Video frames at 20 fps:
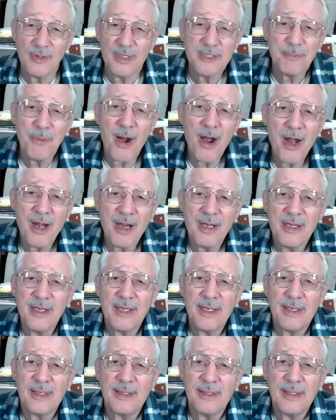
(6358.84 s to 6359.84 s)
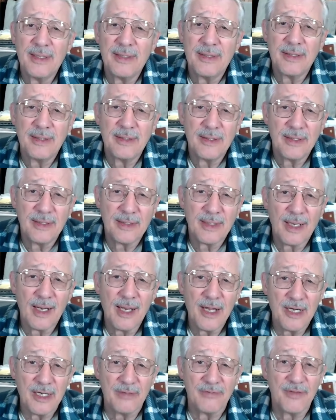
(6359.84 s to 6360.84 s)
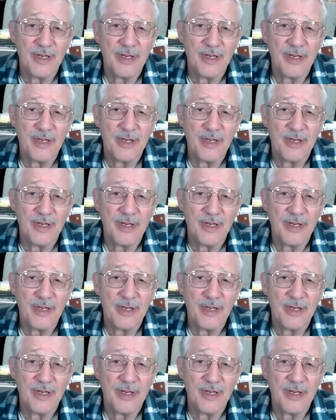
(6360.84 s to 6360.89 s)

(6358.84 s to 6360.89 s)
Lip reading: It's part of the decline of